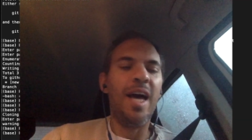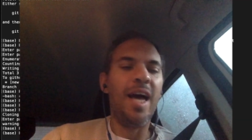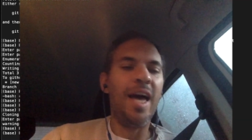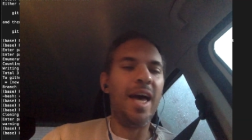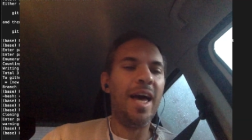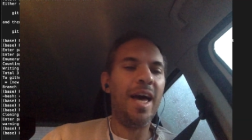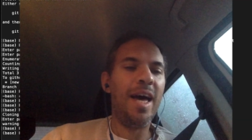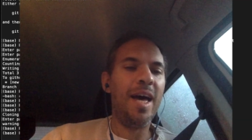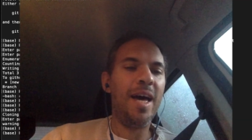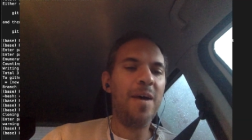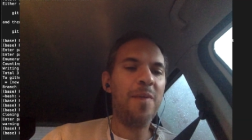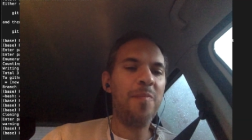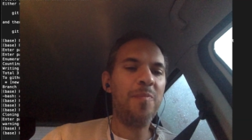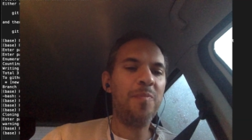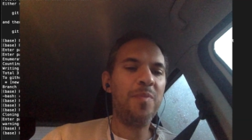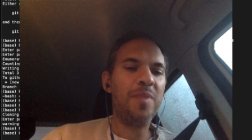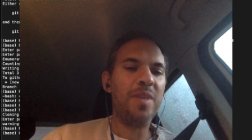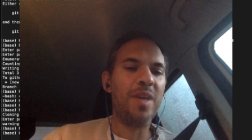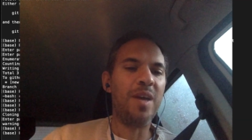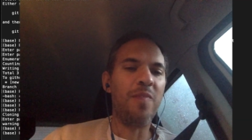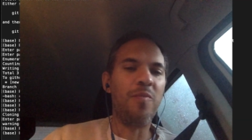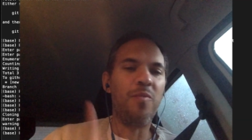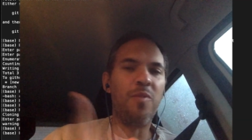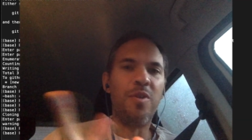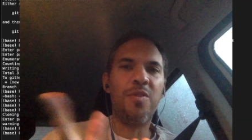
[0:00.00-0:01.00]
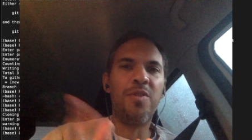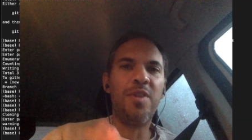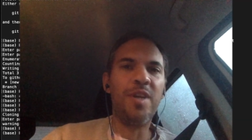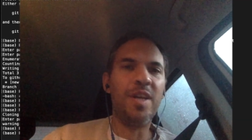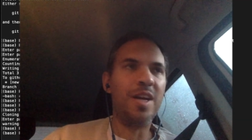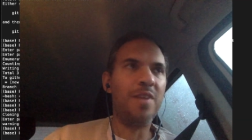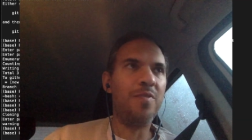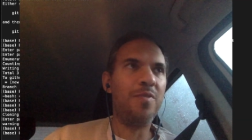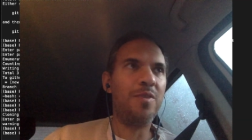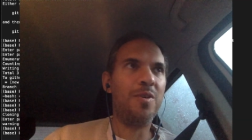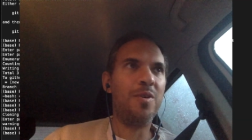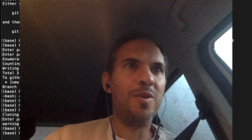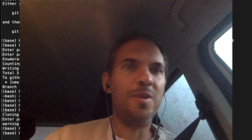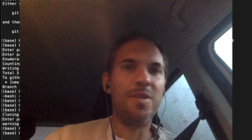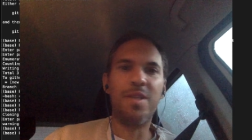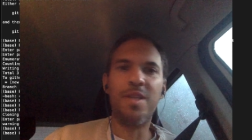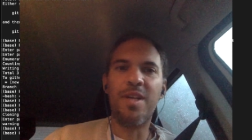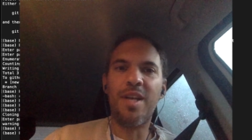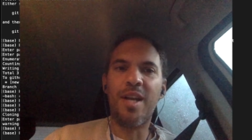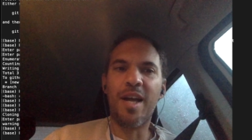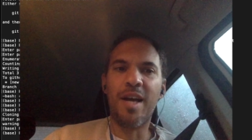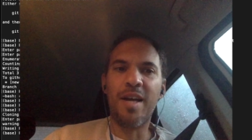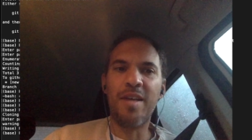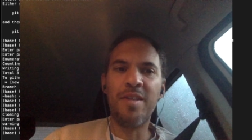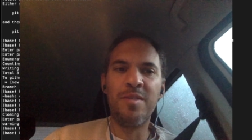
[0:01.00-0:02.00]
Um, one thing I forgot in
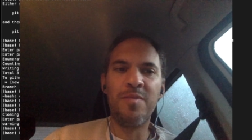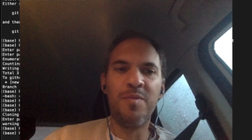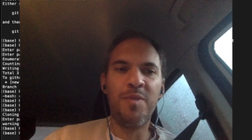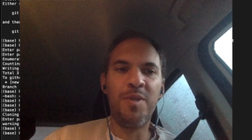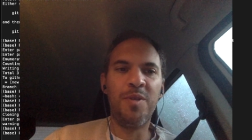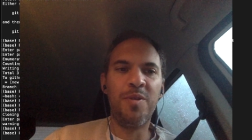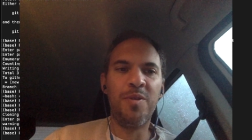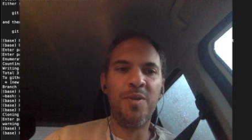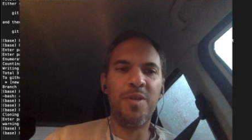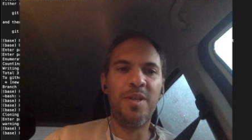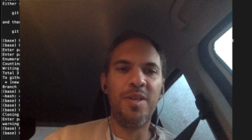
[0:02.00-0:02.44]
the last video